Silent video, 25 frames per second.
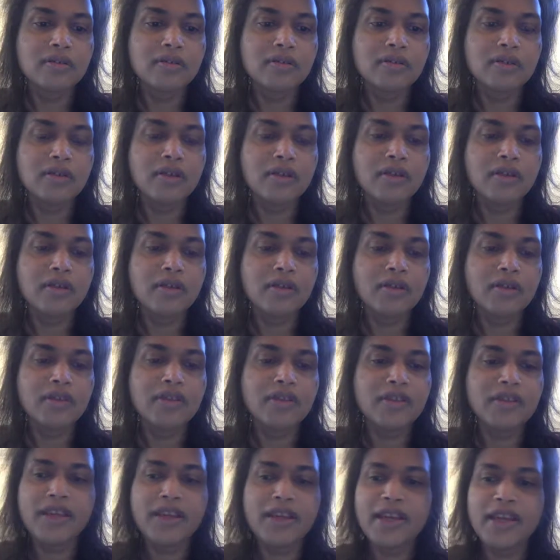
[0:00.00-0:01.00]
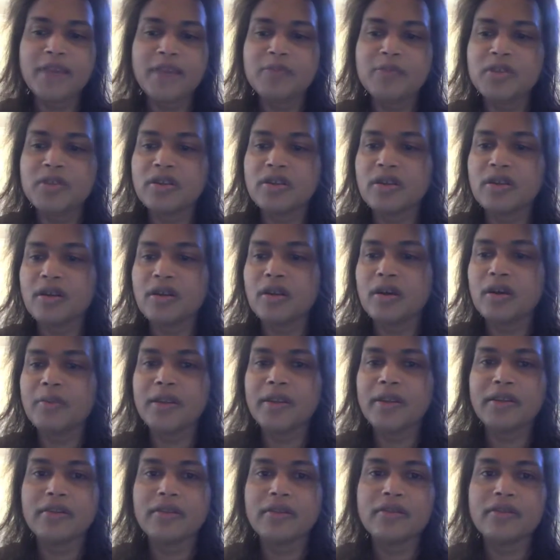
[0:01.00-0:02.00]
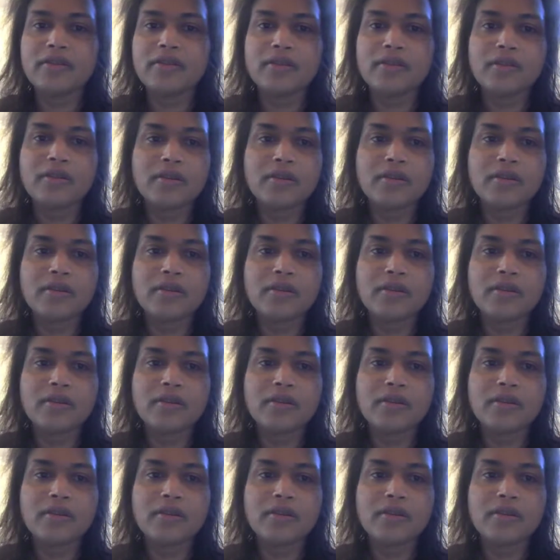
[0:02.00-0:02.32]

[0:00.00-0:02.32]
Oh, even apes are hominids.